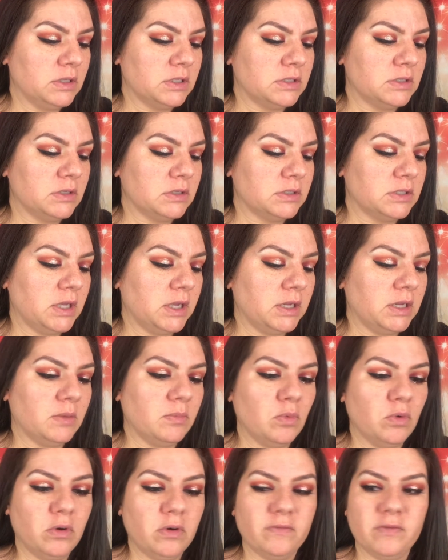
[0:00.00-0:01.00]
This looks like
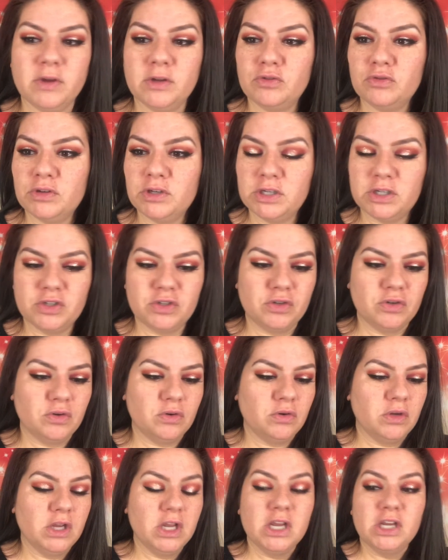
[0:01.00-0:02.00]
more of a
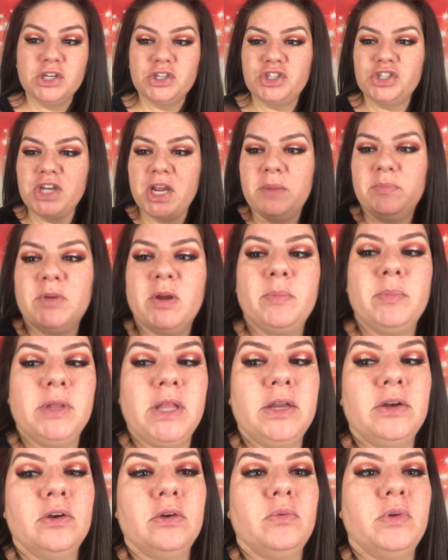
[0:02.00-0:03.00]
traditional shaped
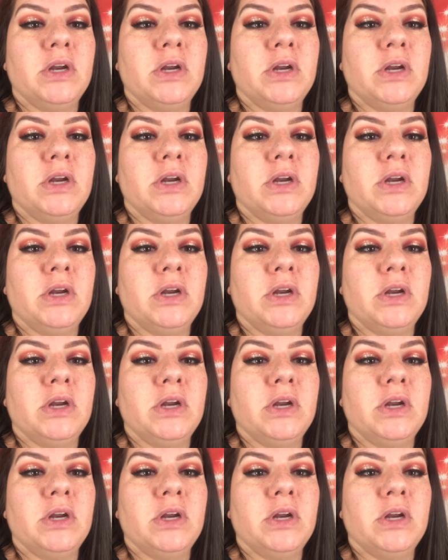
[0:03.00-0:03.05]
blender.